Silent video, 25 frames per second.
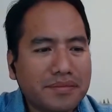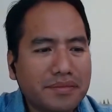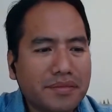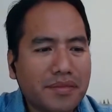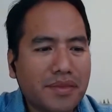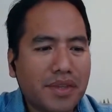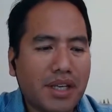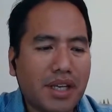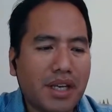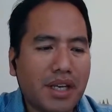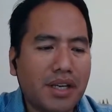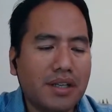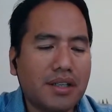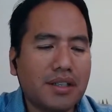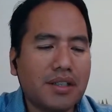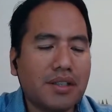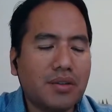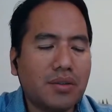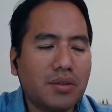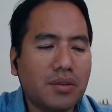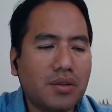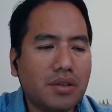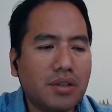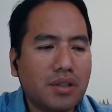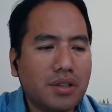Yeah,
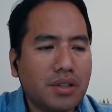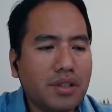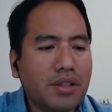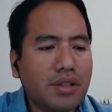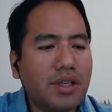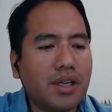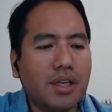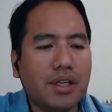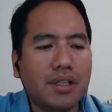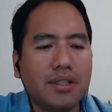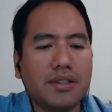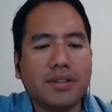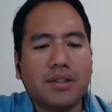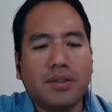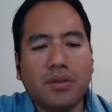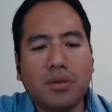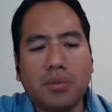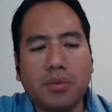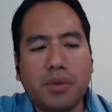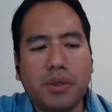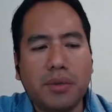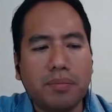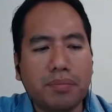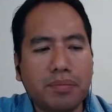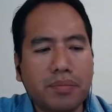could yeah, it could be.